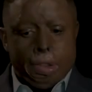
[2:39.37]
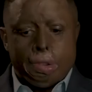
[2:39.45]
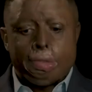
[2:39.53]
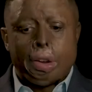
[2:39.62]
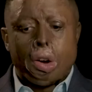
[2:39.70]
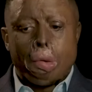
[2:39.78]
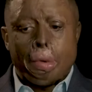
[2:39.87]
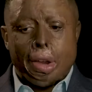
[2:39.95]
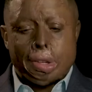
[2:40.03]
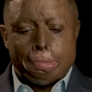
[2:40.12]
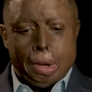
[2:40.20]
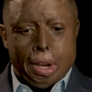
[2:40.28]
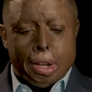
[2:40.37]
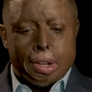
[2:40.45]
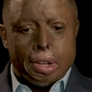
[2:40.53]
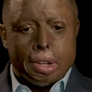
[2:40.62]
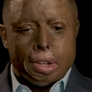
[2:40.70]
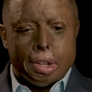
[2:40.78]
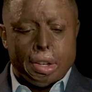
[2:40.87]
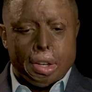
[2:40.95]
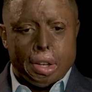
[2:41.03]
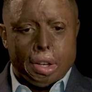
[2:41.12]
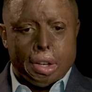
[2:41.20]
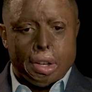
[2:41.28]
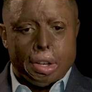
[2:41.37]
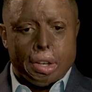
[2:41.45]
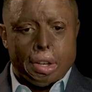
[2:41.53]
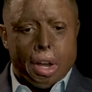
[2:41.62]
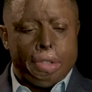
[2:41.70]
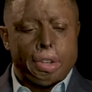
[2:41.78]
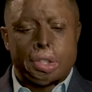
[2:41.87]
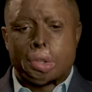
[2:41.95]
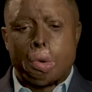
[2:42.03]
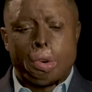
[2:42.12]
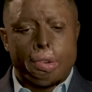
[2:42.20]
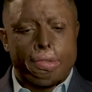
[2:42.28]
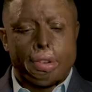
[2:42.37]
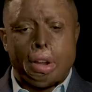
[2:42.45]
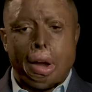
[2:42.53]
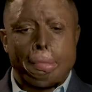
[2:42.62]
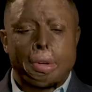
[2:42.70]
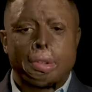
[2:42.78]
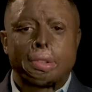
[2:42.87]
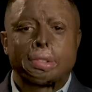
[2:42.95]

This film has been nothing short of phenomenal.